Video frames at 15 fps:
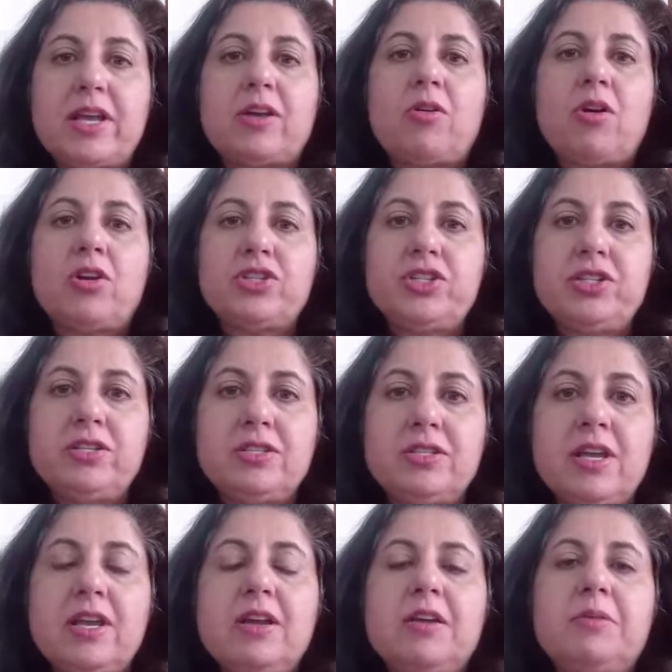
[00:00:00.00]
They're
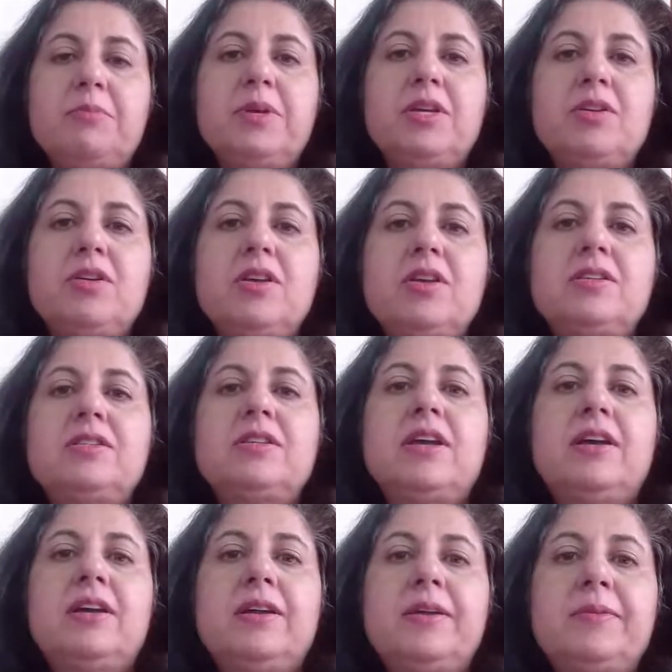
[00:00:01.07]
cautious because
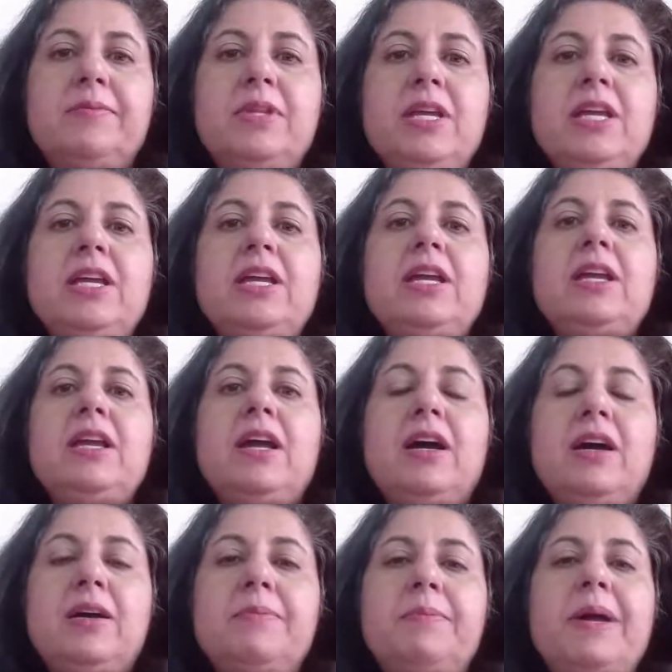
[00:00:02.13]
they,
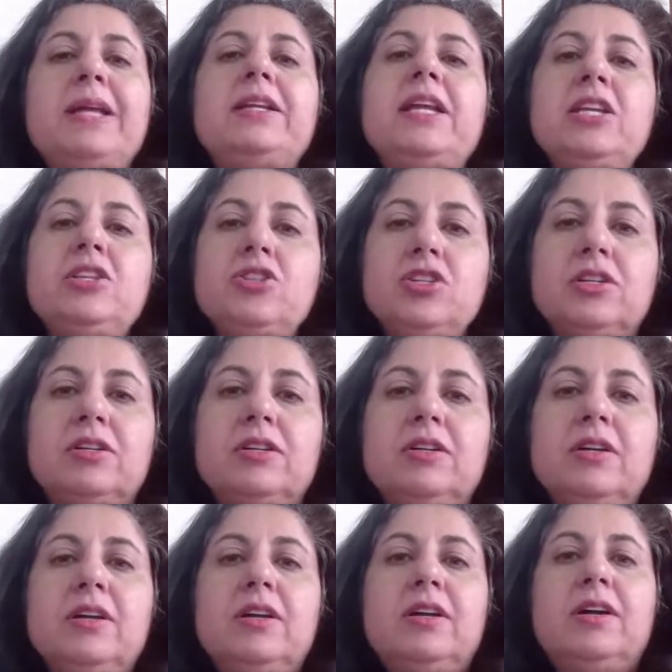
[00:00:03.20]
by nature,